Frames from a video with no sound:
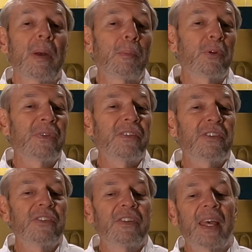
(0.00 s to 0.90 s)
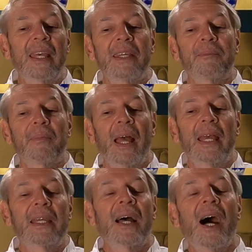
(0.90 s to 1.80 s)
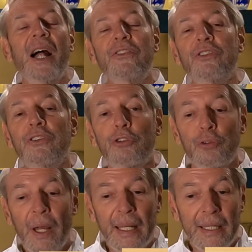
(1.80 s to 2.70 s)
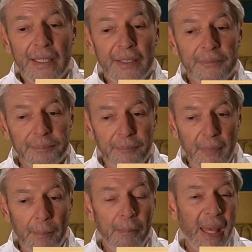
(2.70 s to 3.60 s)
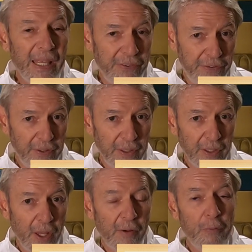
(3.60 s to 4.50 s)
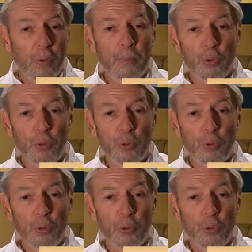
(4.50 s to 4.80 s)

Remember, this is a, a concentrated base for